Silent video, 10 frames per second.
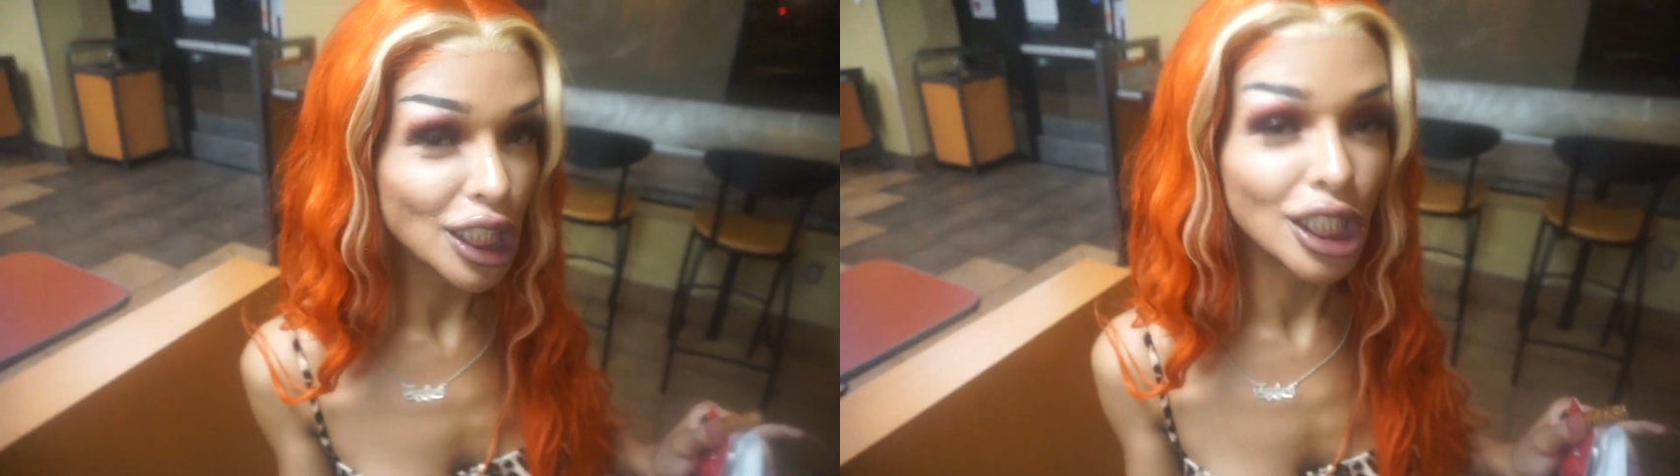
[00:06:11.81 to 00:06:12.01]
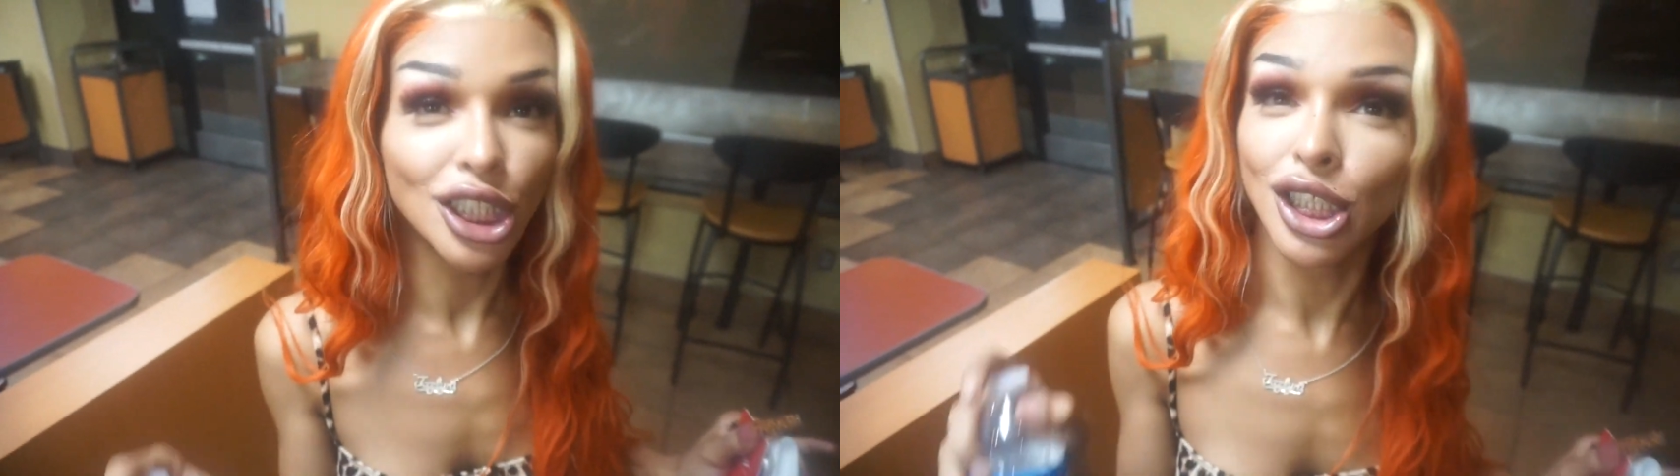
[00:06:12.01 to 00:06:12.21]

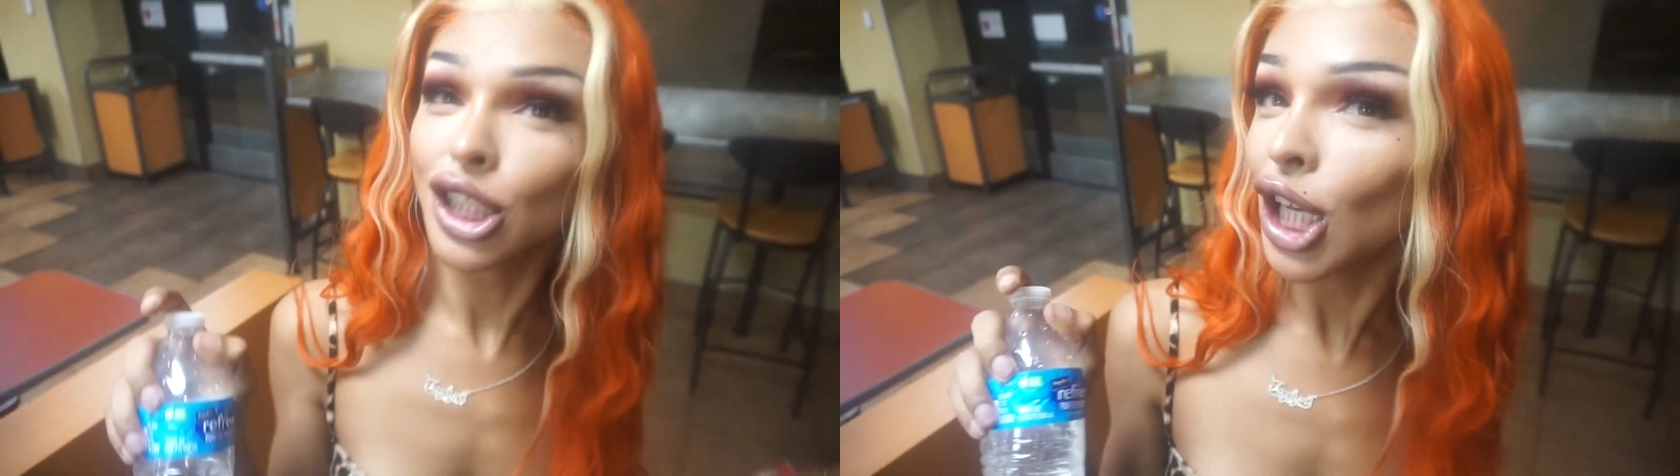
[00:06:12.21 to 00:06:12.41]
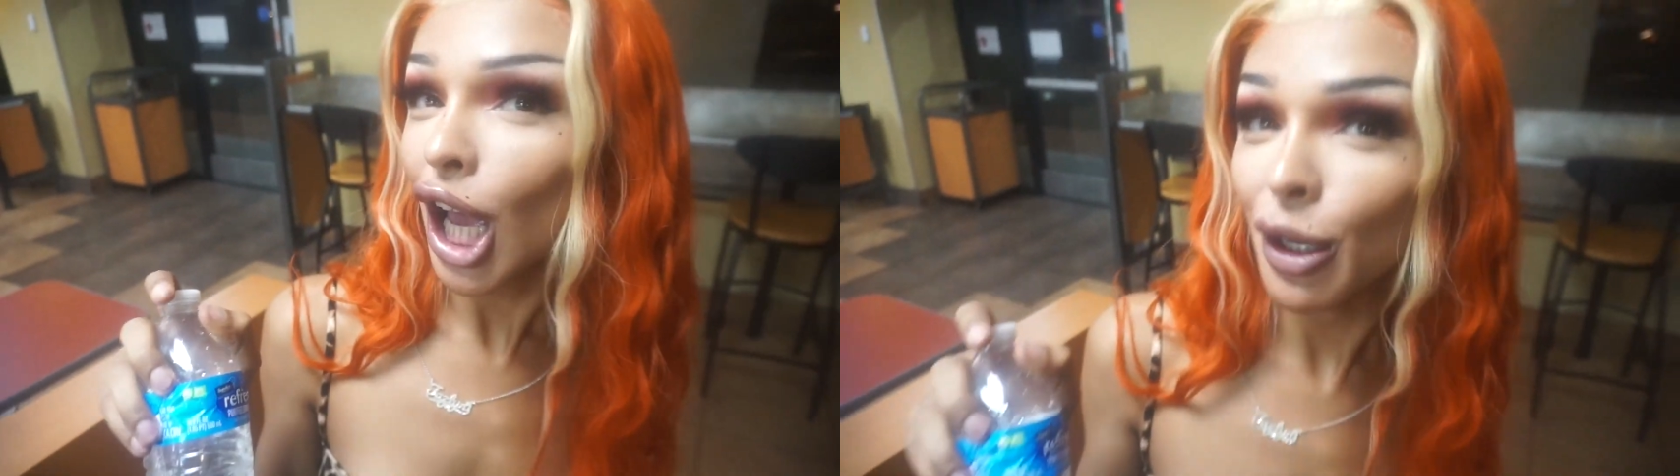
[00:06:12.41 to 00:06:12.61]

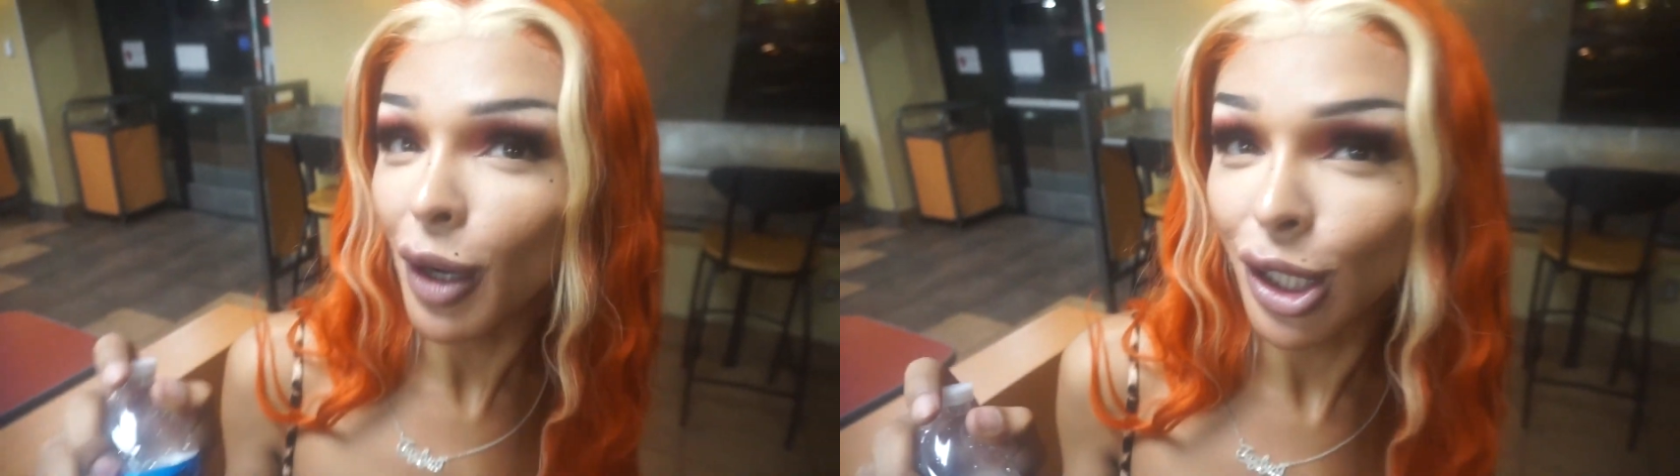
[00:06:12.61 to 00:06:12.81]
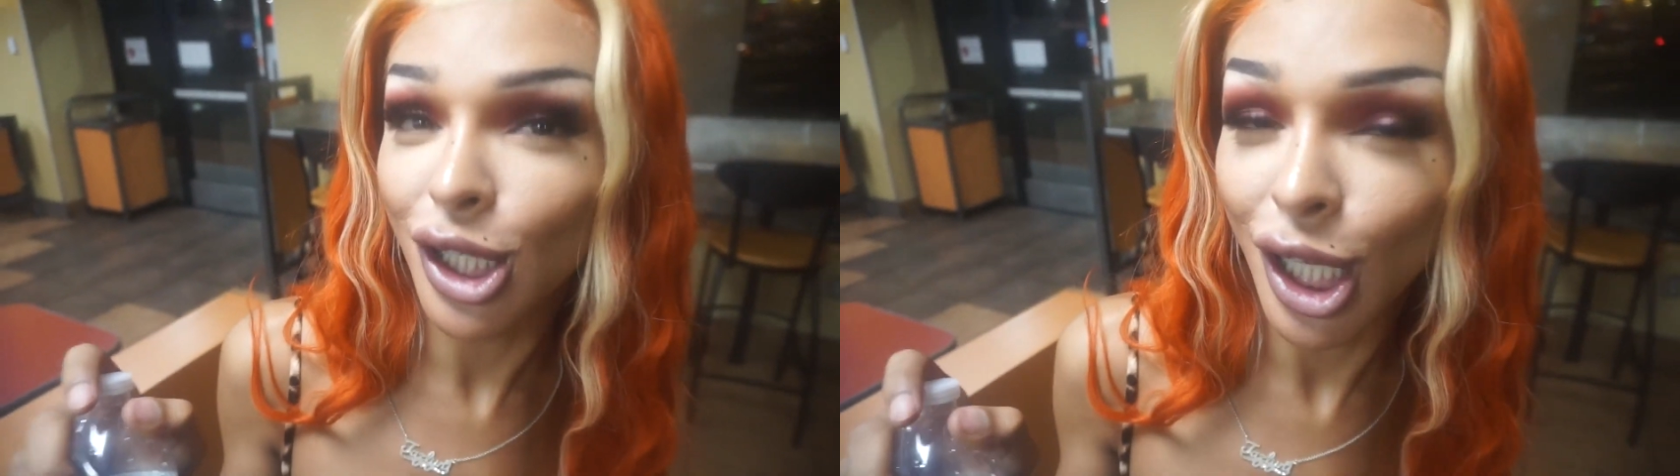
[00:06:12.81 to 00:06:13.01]
and
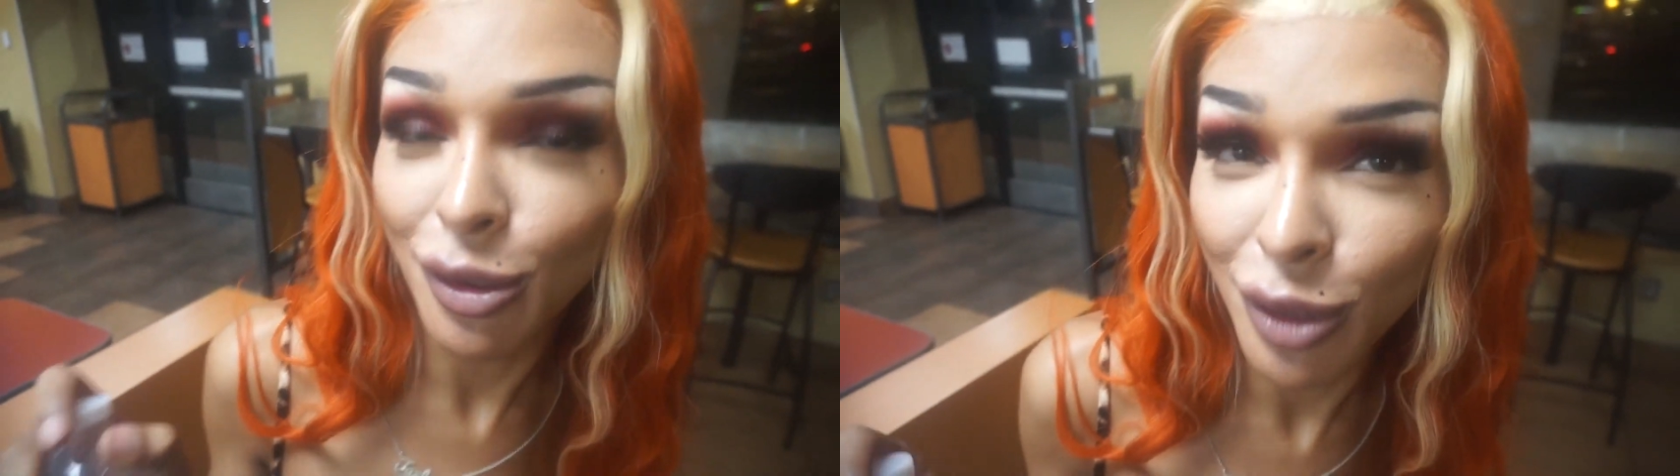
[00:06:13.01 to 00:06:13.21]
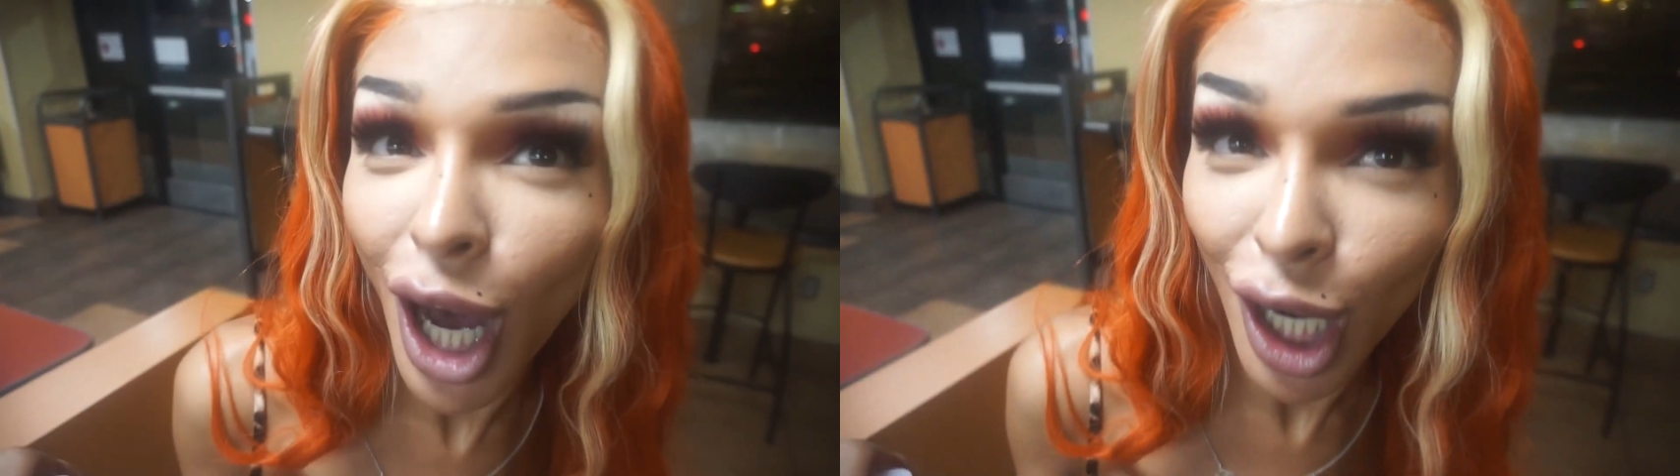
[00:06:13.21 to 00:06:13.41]
Mars got
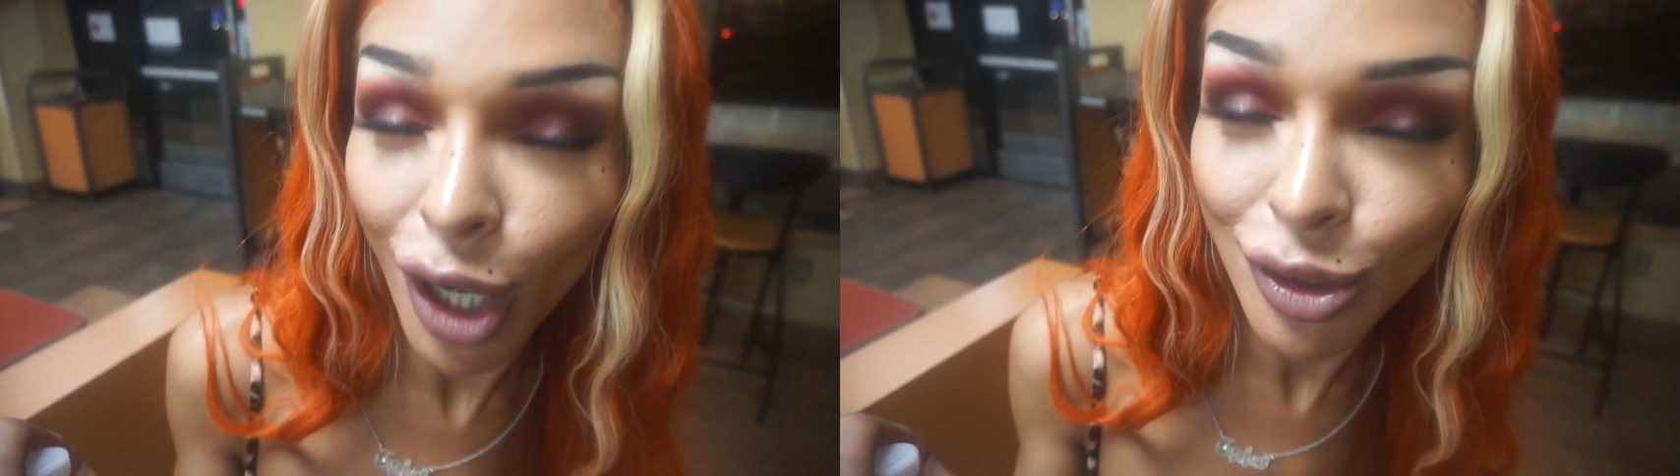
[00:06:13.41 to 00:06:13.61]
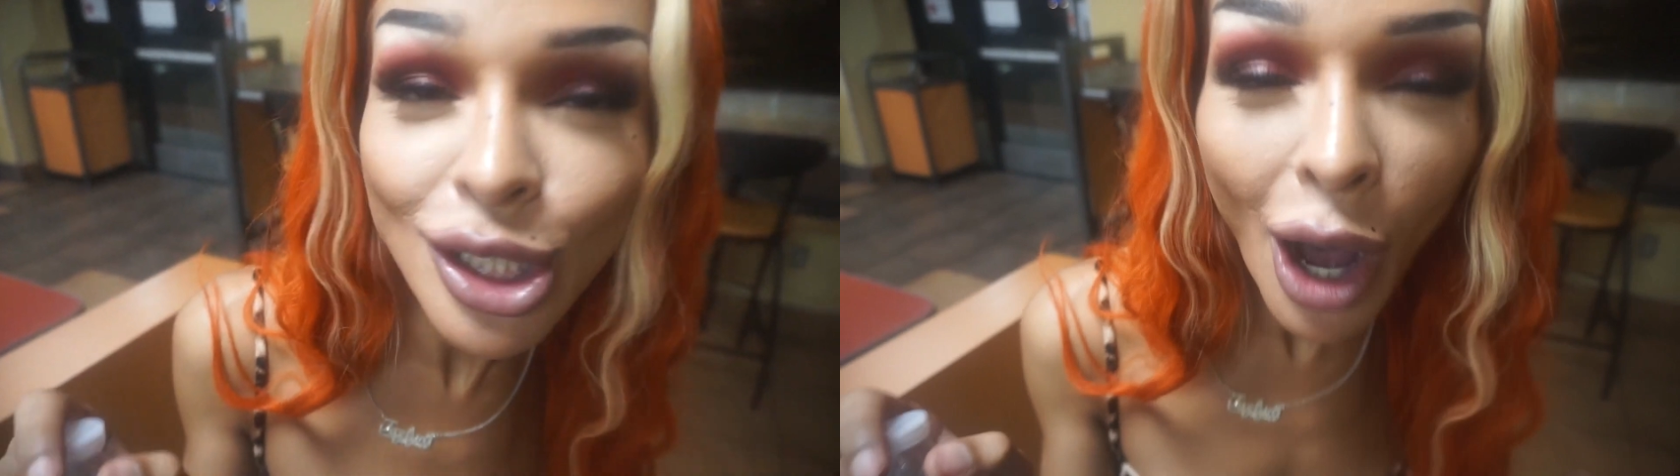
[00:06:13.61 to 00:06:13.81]
some
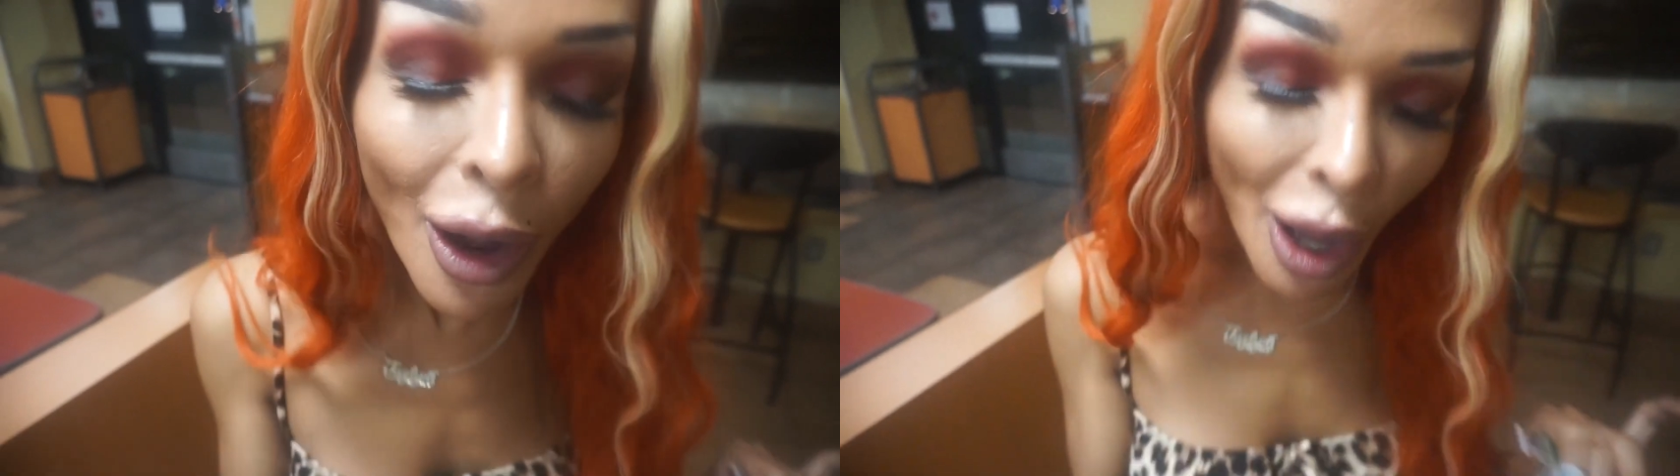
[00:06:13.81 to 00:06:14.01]
tacos. So